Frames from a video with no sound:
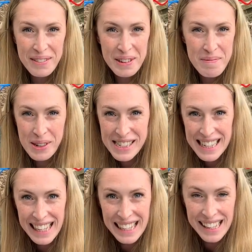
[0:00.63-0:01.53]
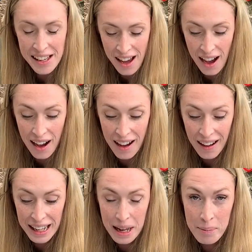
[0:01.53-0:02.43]
everybody,
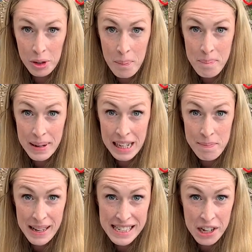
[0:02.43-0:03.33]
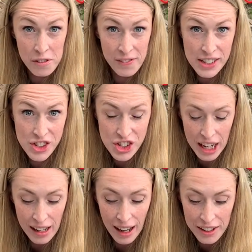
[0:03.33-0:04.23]
I am on a Minibeasts
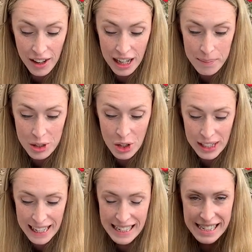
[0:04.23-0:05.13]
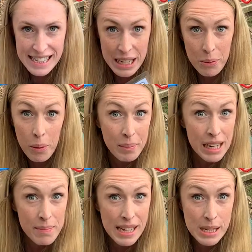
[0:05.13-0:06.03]
adventure and I am looking to see what
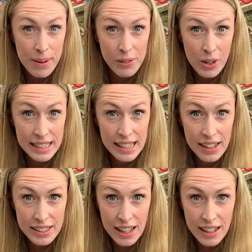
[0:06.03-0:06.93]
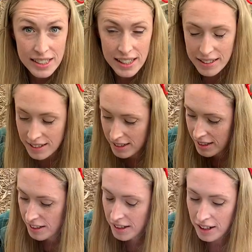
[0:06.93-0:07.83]
Minibeasts we've got in our garden.
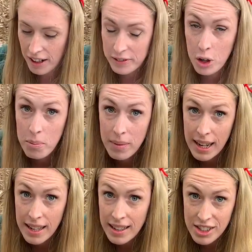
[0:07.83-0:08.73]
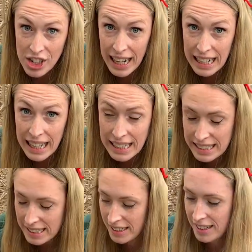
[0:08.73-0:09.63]
I've got my
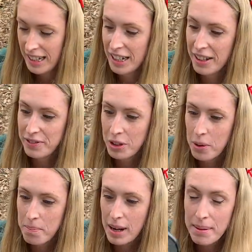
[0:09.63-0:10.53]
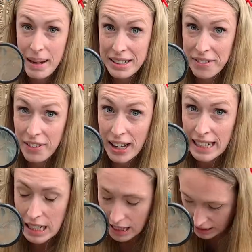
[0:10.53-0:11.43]
checklist and I've got my magnifying
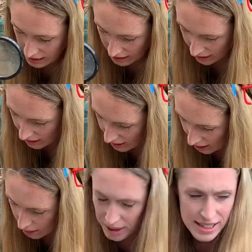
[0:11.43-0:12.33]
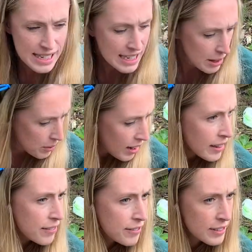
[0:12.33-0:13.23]
glass. I'm going to see what I
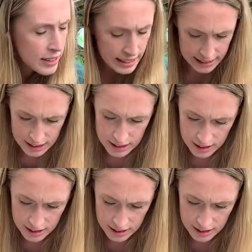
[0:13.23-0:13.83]
can find.